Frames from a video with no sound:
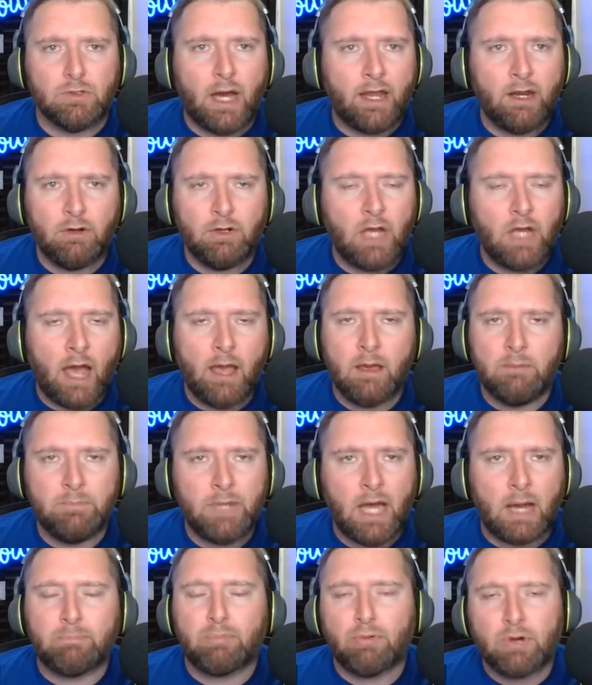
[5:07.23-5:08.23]
I am
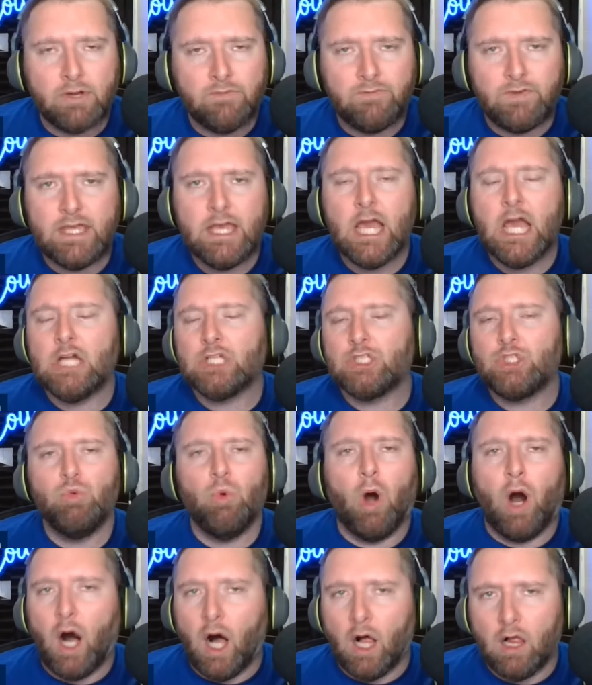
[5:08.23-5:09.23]
not privy to
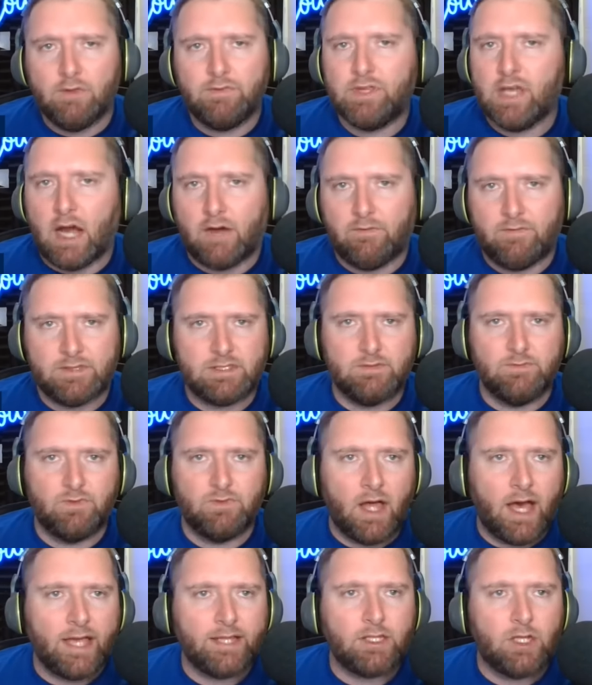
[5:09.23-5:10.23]
all of the offensive
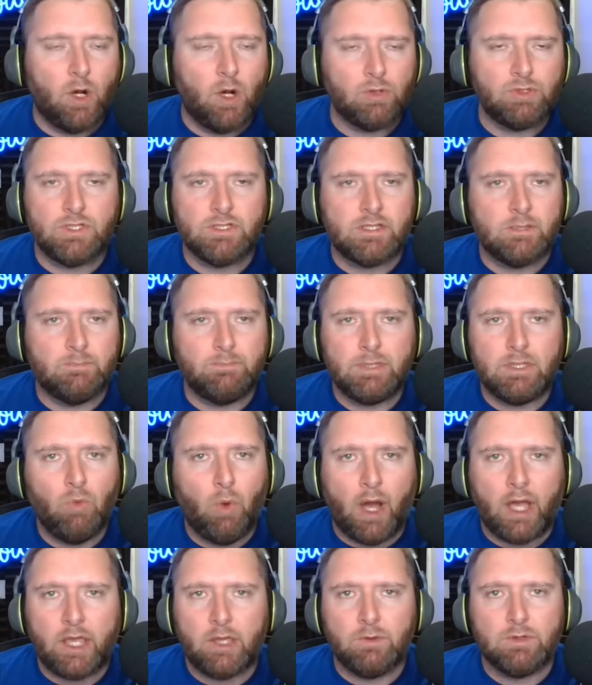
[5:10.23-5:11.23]
line coaches that
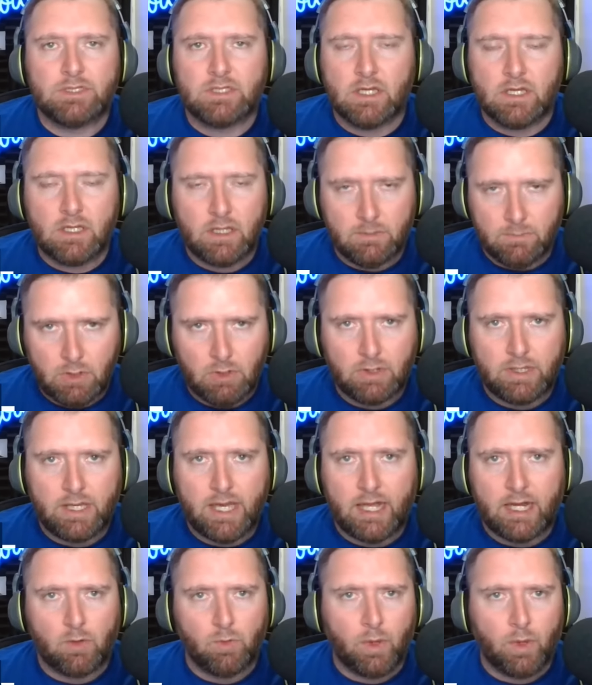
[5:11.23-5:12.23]
BYU has
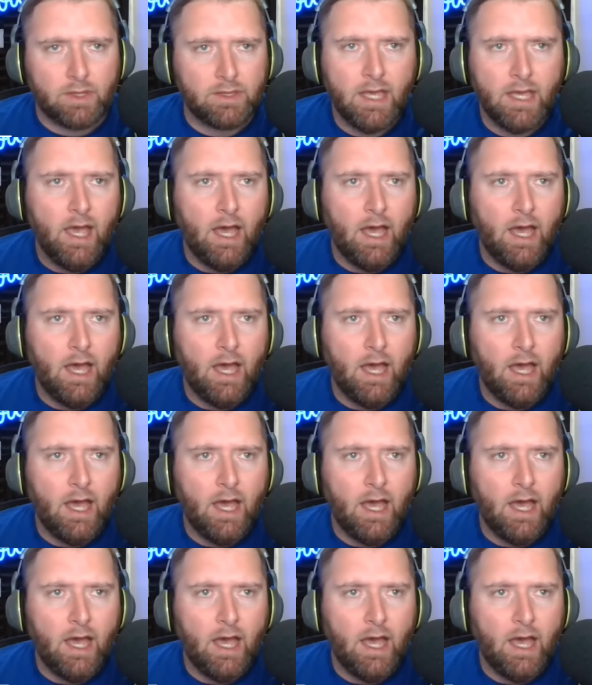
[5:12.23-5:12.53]
communicated with.